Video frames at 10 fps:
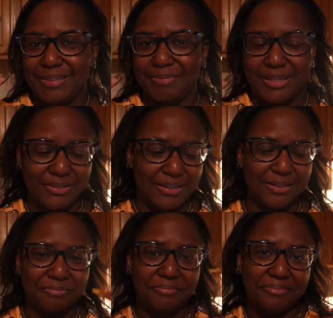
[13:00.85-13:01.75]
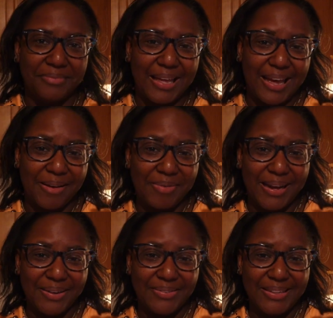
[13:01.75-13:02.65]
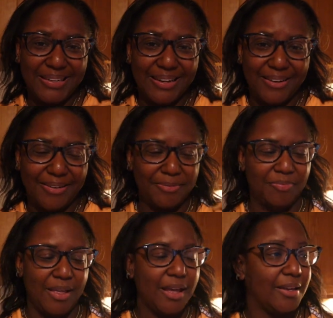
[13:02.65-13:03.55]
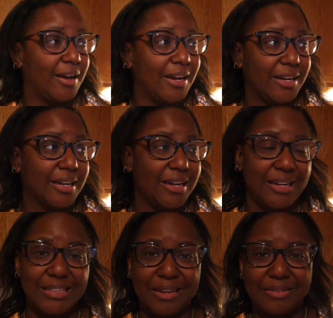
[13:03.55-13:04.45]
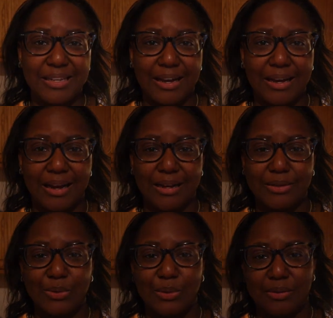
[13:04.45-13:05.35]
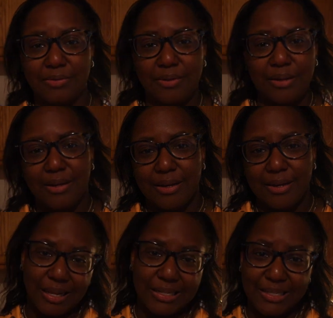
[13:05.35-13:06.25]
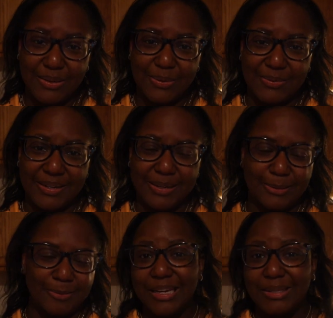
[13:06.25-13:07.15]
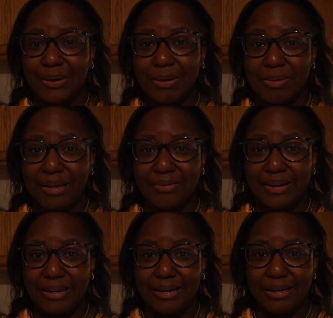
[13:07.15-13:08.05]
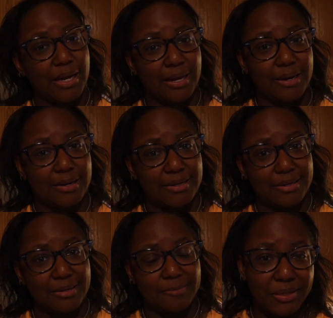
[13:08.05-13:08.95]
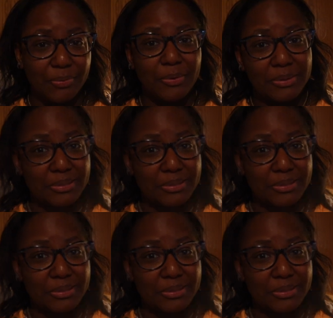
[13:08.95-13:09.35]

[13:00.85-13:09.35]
and my drink. Happy Halloween, y'all. Y'all hear the kids outside, kind of, sort of they still around. So let me get ready candy this year, but we'll